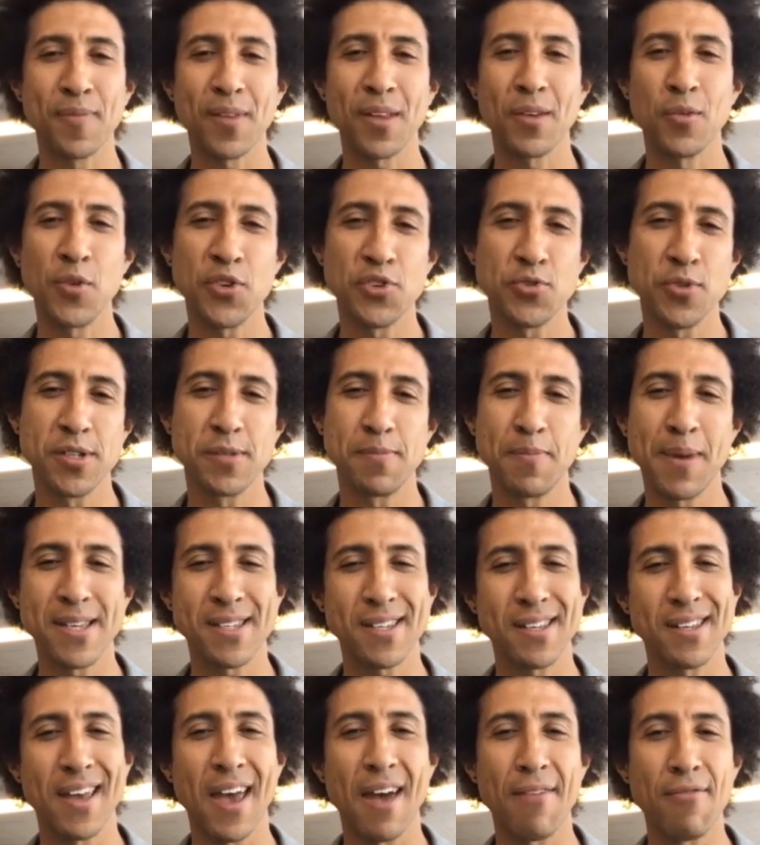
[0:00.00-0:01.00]
which was
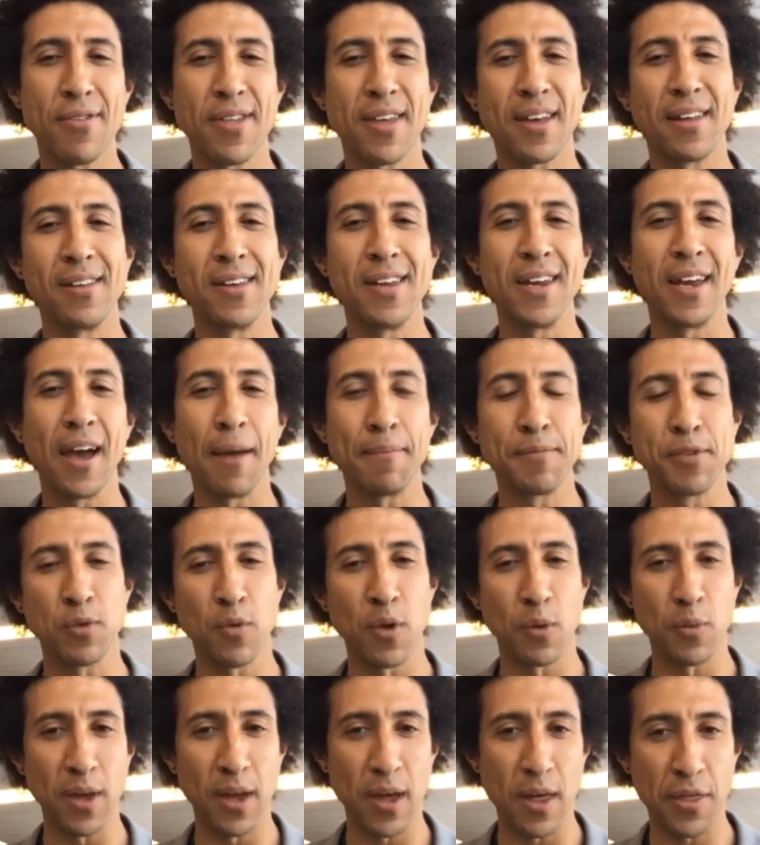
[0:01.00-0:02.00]
basically everything leading up to
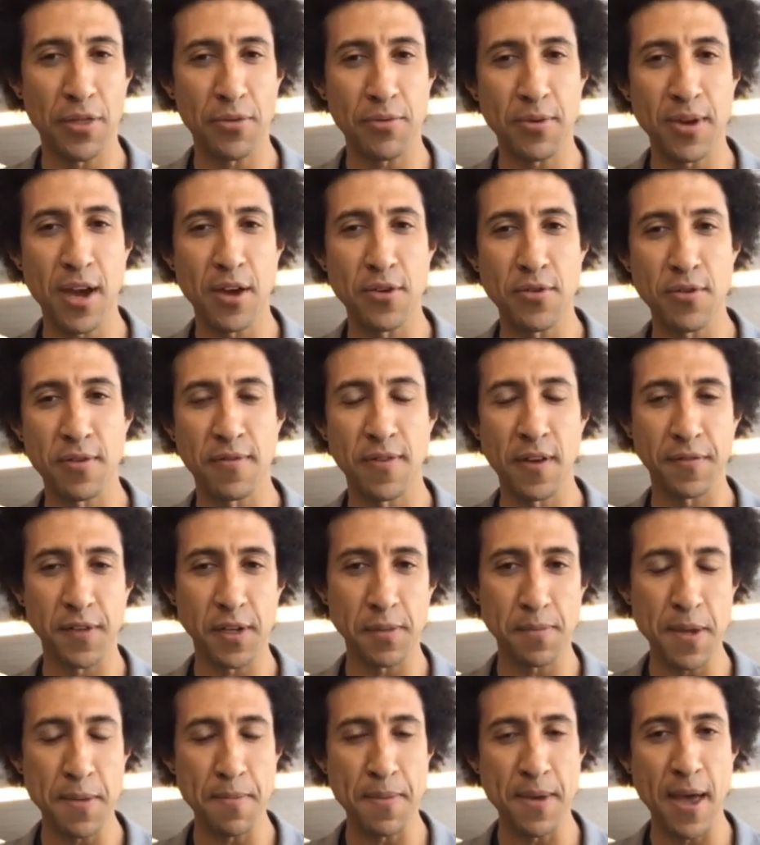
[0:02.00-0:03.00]
when we hit 350
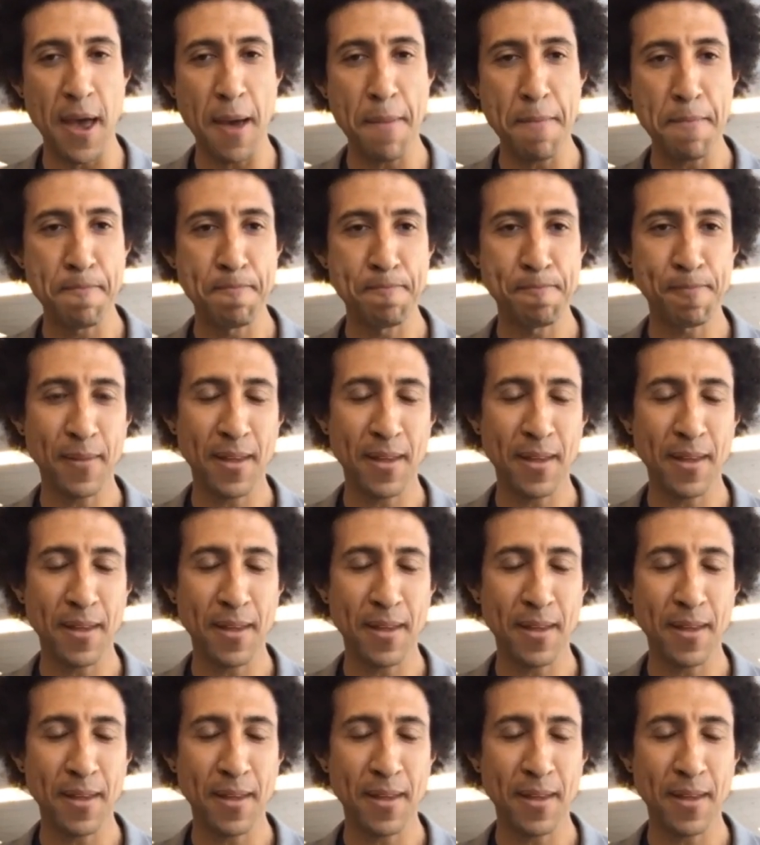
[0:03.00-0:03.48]
ppm.